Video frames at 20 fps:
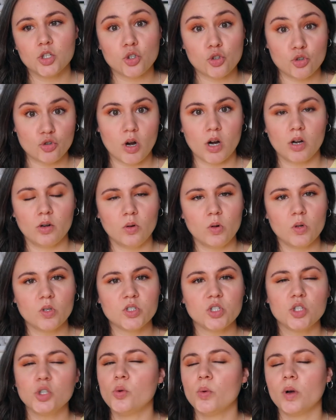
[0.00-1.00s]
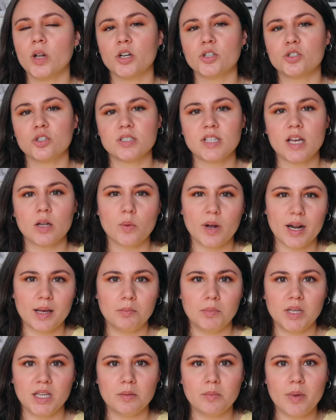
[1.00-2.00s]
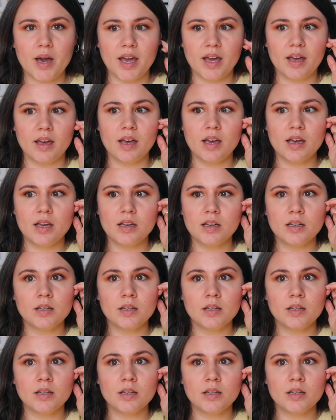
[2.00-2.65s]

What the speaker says: struggles, you will understand what I mean by